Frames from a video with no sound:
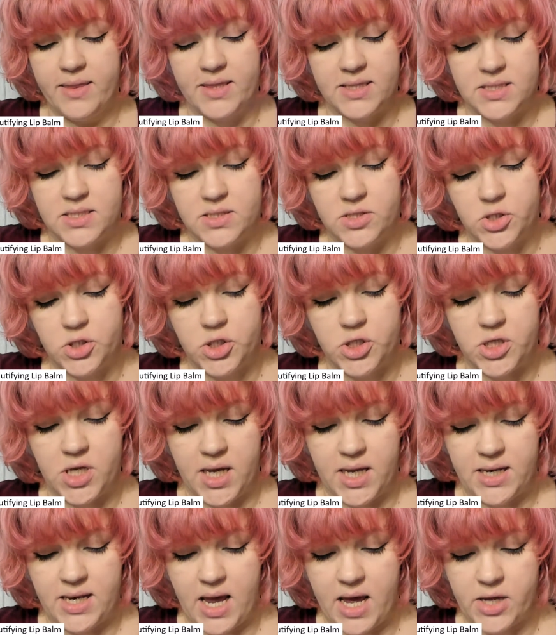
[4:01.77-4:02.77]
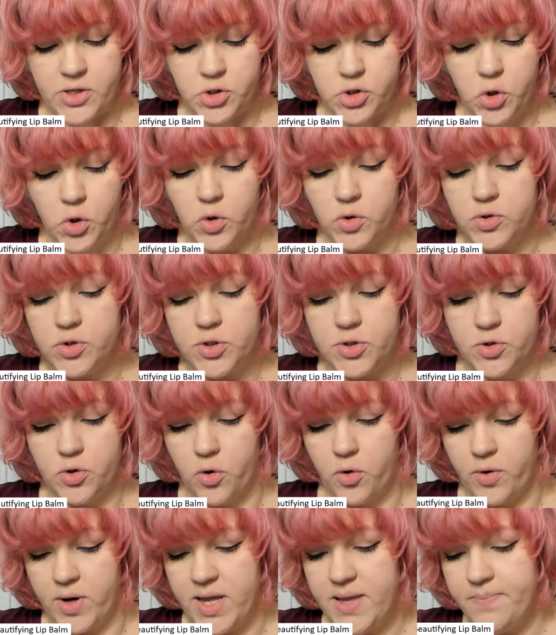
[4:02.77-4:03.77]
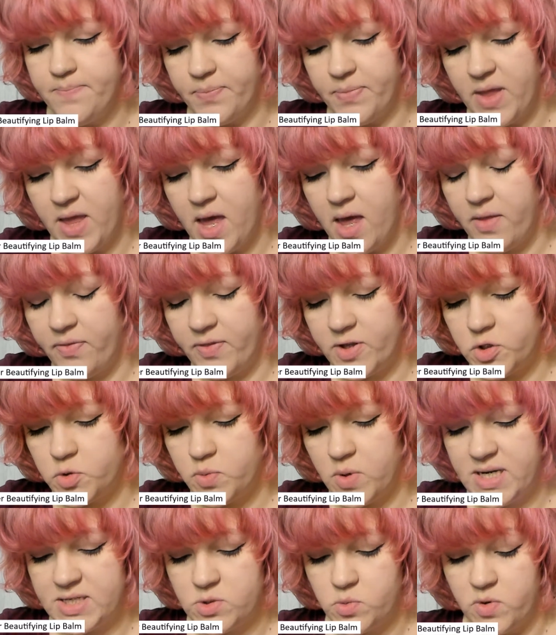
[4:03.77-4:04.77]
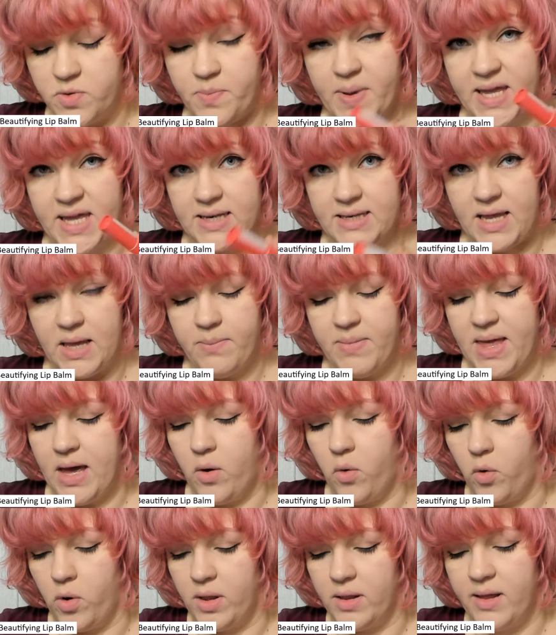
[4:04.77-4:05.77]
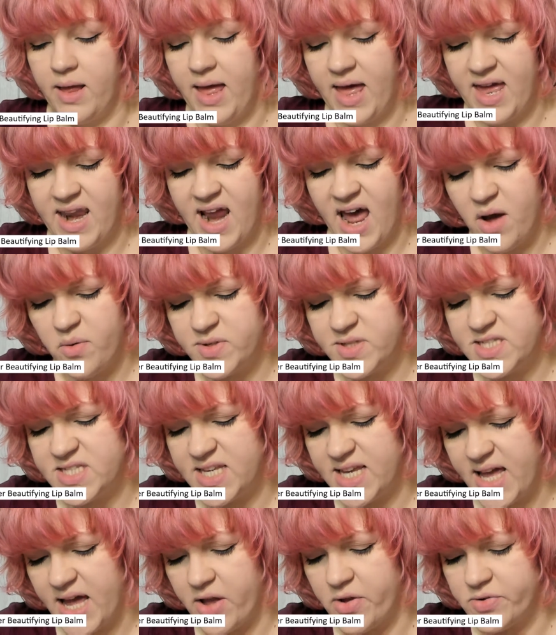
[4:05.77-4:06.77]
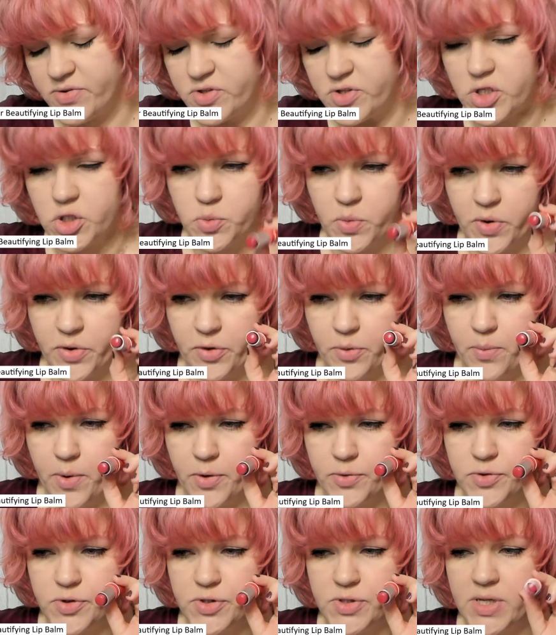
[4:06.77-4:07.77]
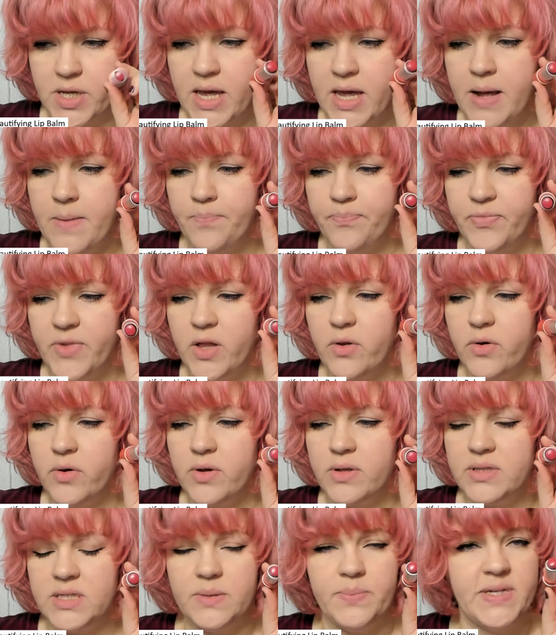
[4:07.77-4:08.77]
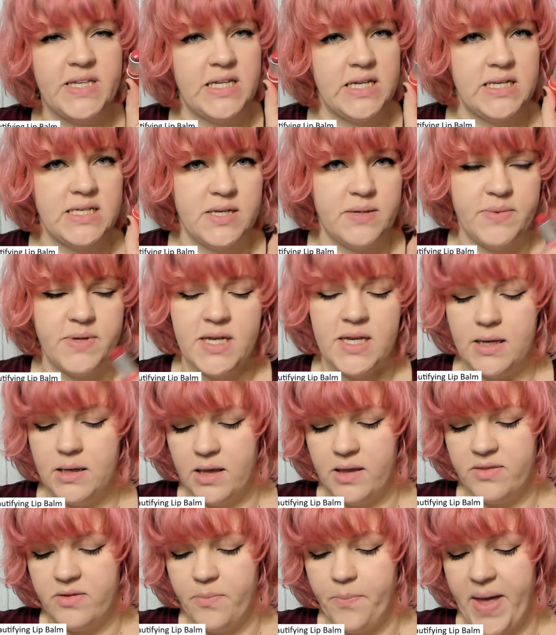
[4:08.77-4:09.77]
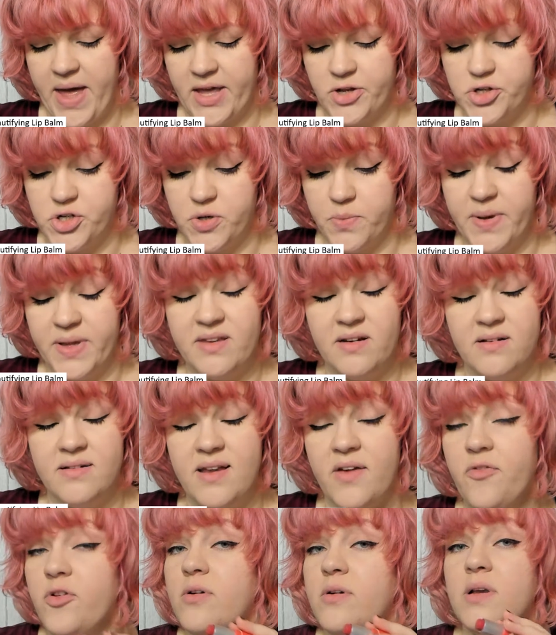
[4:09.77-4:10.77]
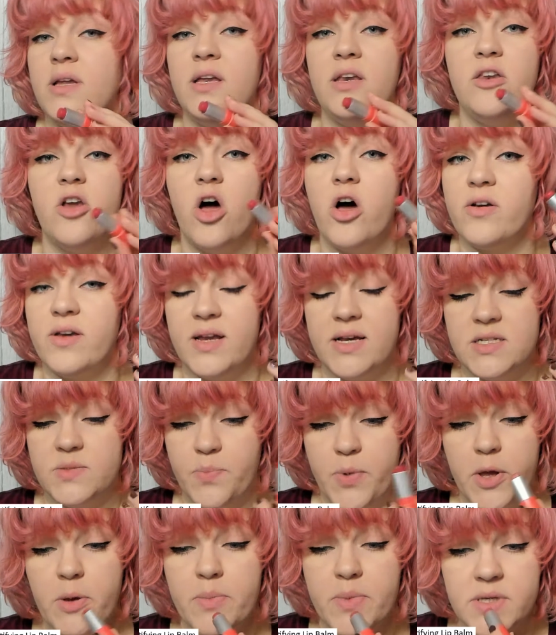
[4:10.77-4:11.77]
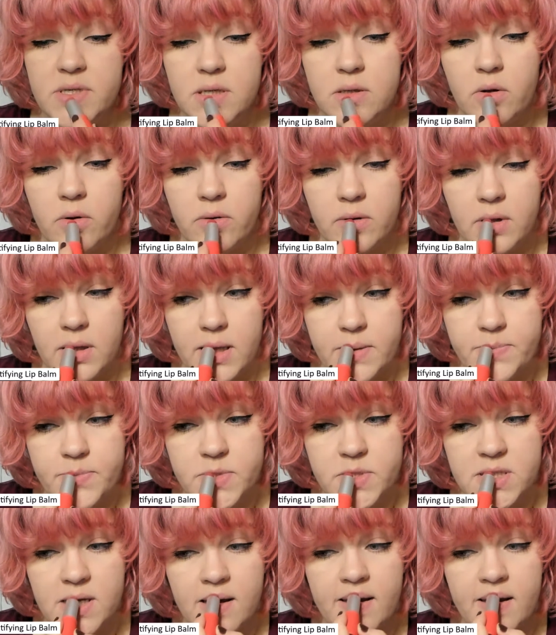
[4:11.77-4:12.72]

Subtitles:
This is the shade Untold Story. This one is with macadamia oil, and I would say I use this one the most. They look a little bit intimidating in the packaging, but they're definitely not as pigmented on the lips.